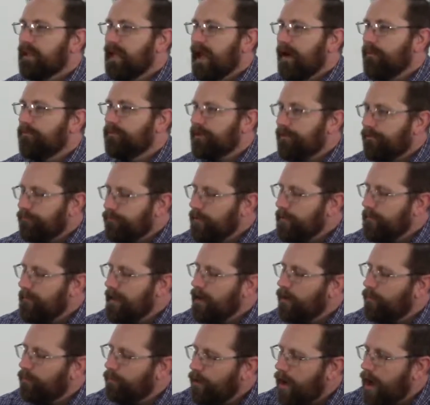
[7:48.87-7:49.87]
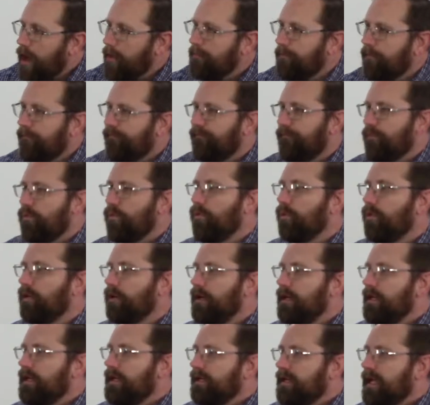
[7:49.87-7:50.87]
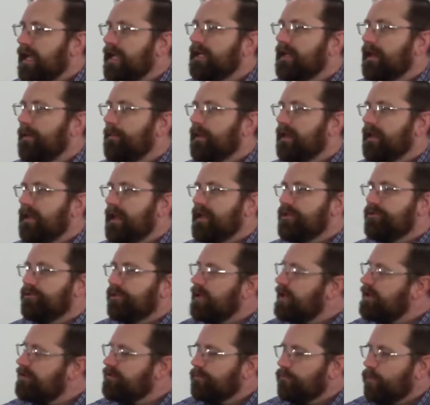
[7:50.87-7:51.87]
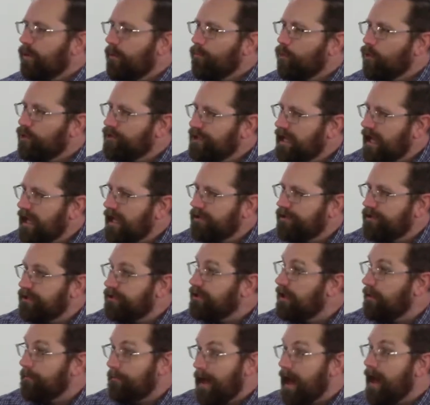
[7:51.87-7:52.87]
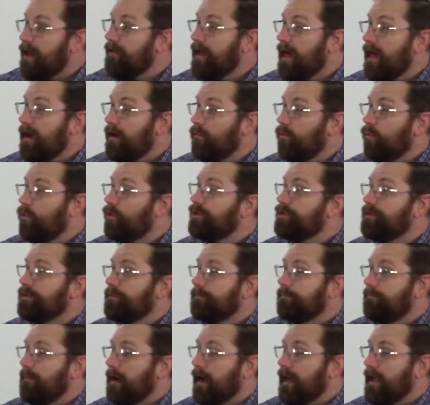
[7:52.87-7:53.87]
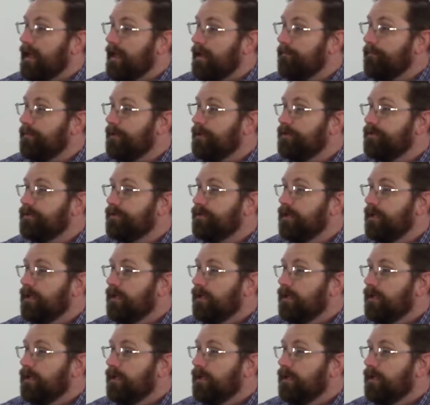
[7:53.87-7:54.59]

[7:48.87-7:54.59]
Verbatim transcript: And when the three men are brought before King Nebuchadnezzar, he gives them one more chance. He said, Bow down and worship my image,